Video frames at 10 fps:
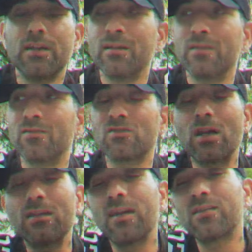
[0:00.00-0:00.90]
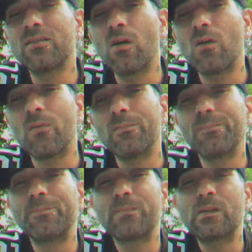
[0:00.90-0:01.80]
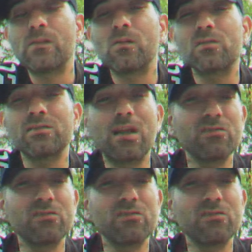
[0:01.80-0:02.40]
you know, so I'd like to know, you know, because I was